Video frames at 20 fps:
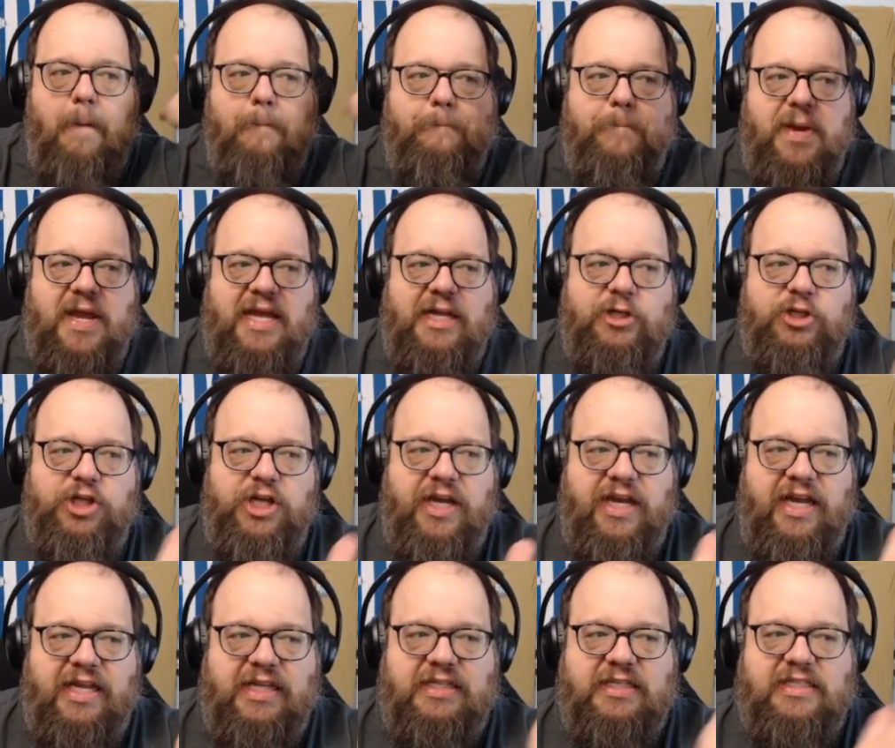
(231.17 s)
pinching
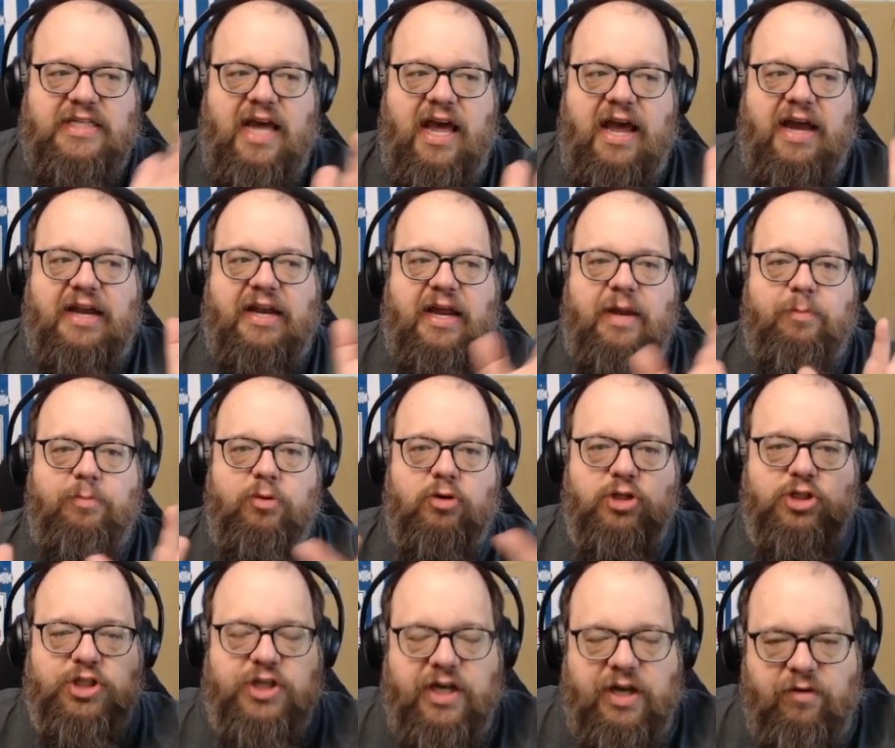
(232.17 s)
inside and
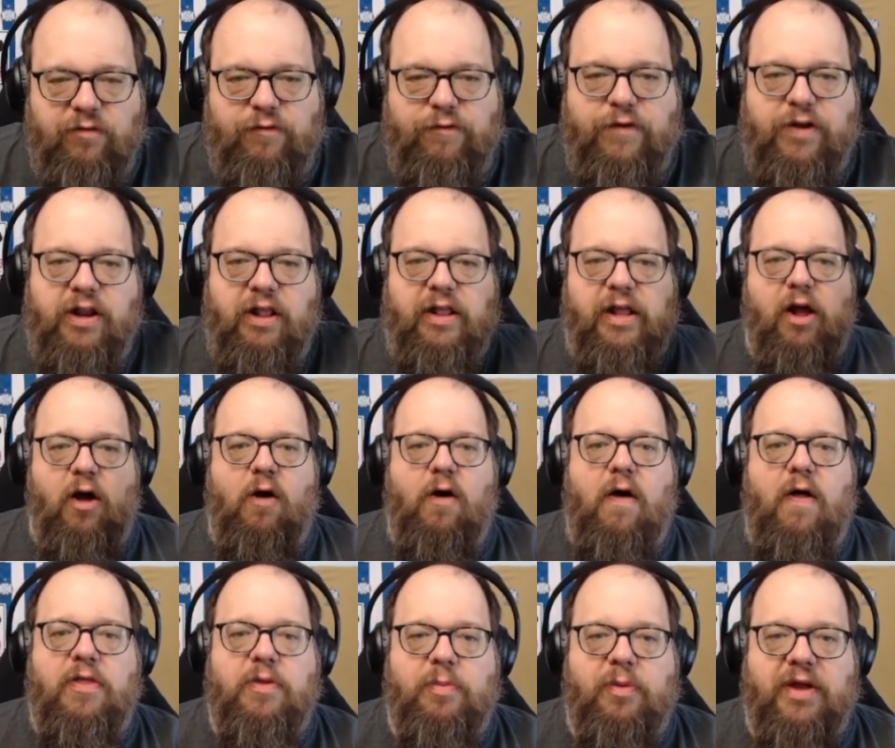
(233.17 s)
pushing, funneling
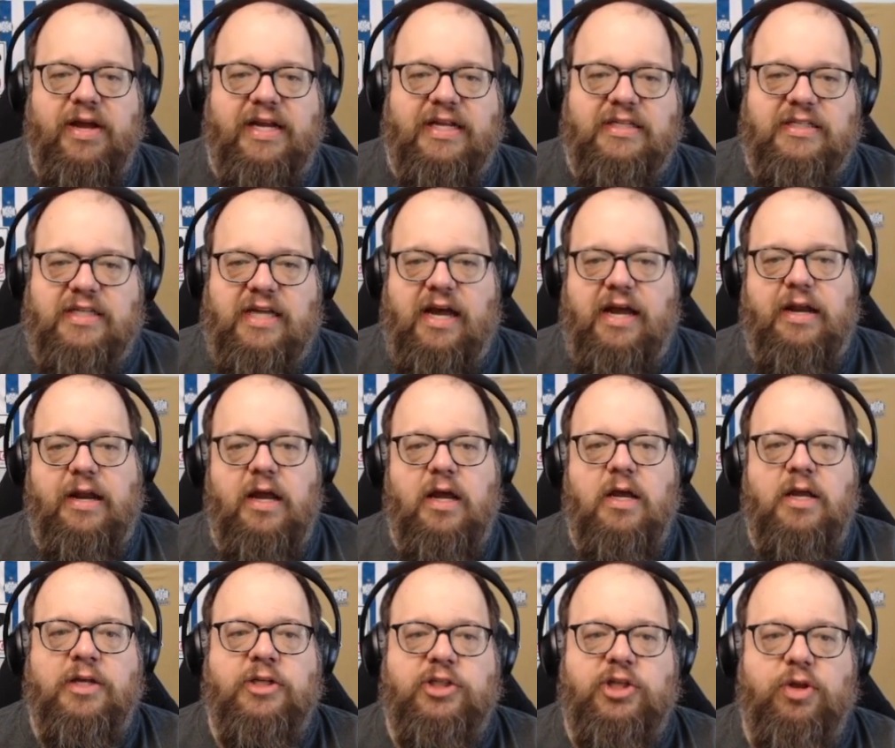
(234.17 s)
all the play inside
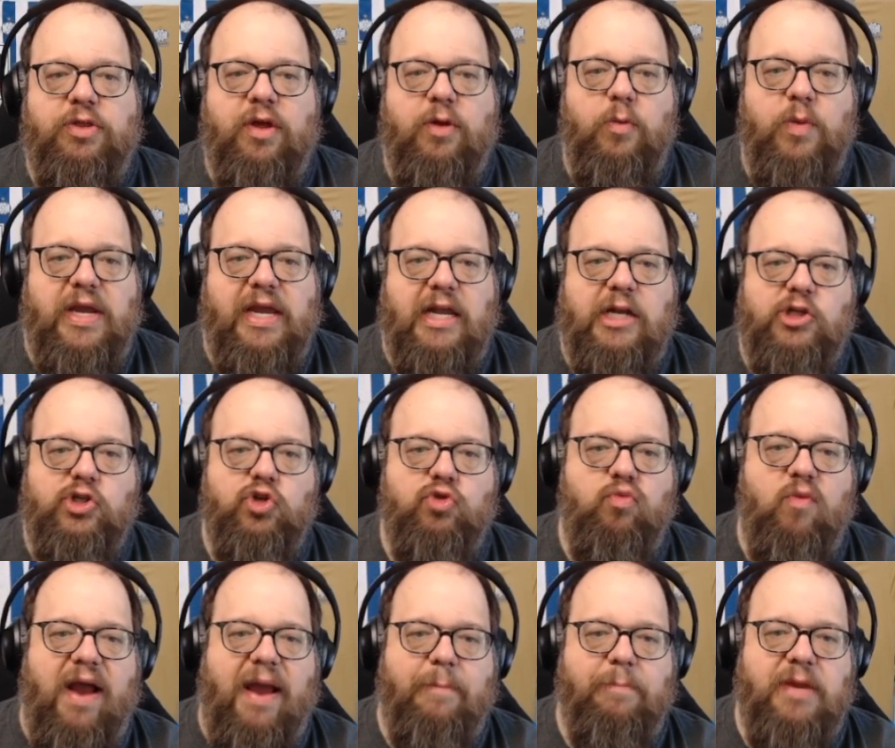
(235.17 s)
so that we can
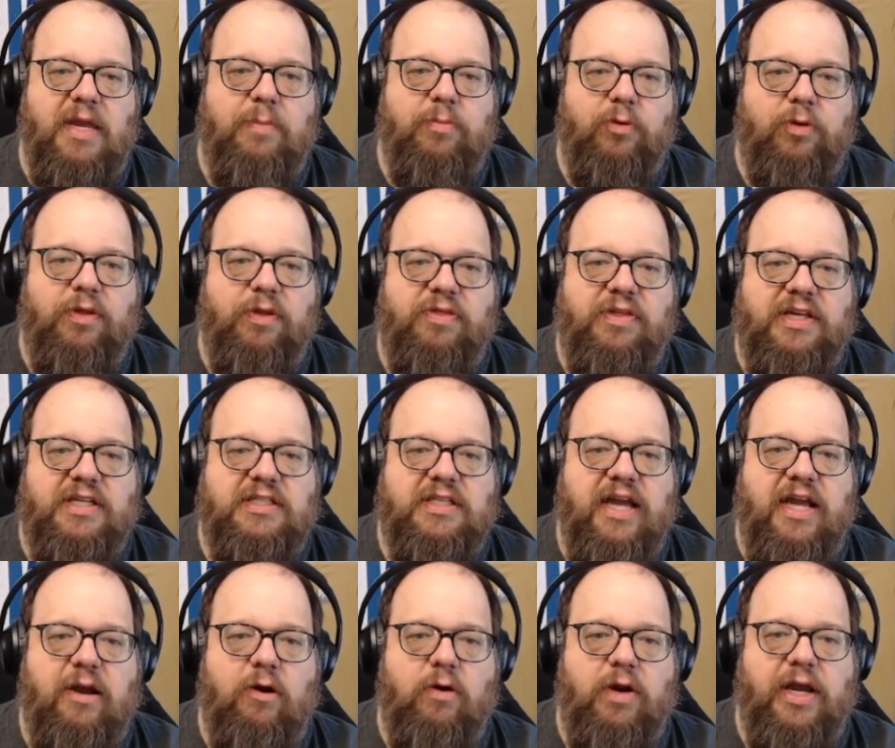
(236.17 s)
trap people in this
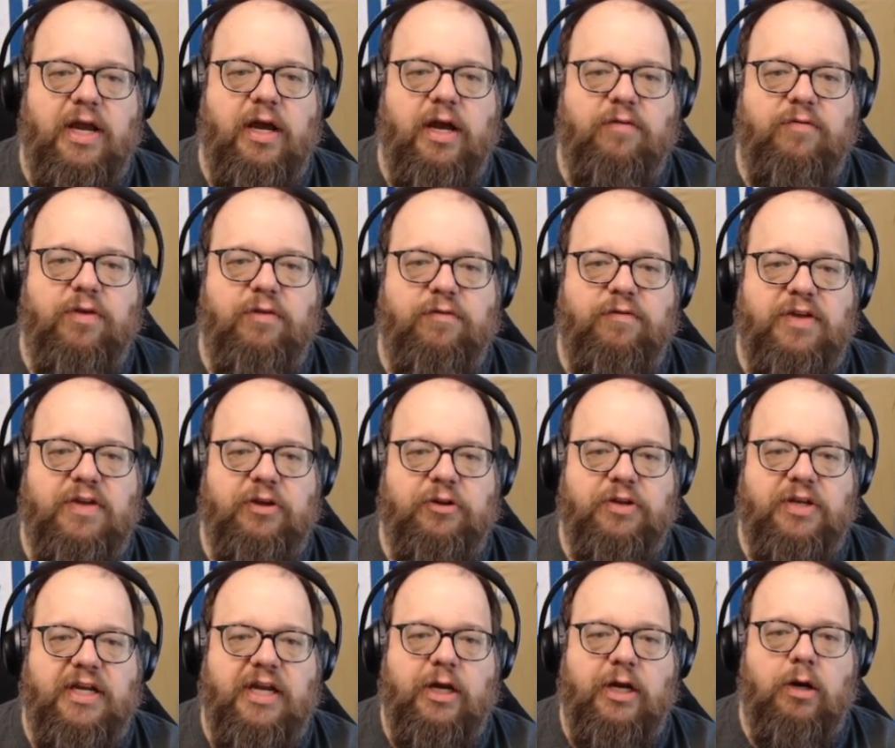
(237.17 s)
area of the field
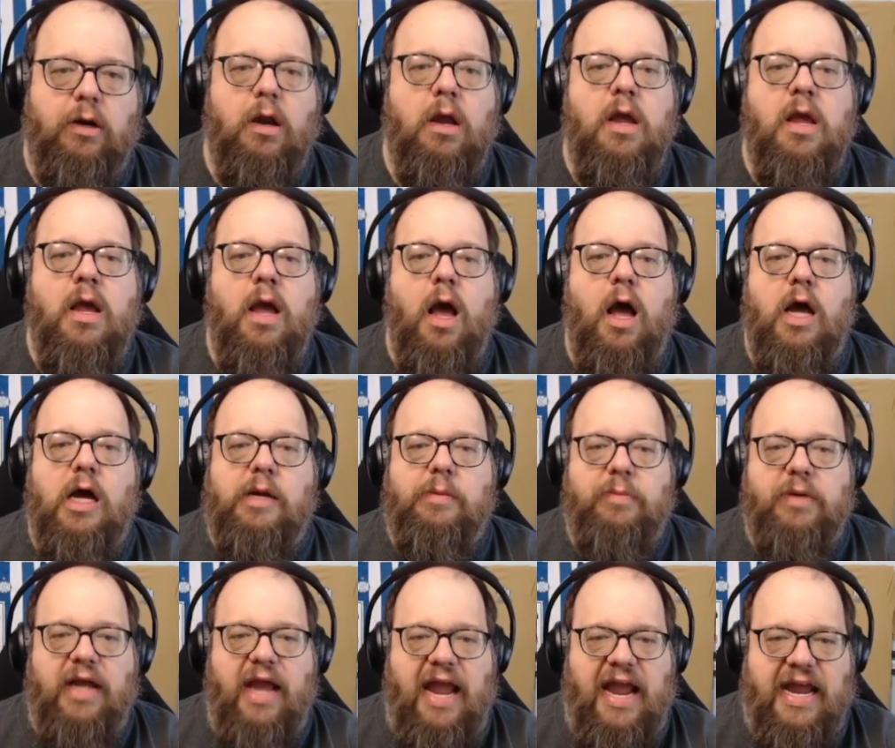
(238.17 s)
here
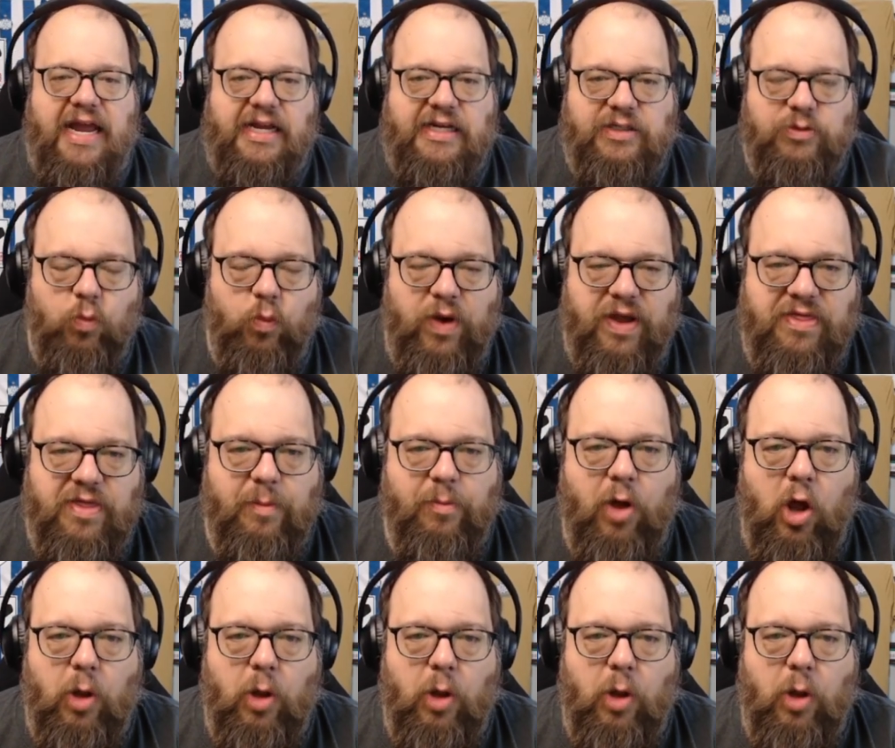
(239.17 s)
and win the ball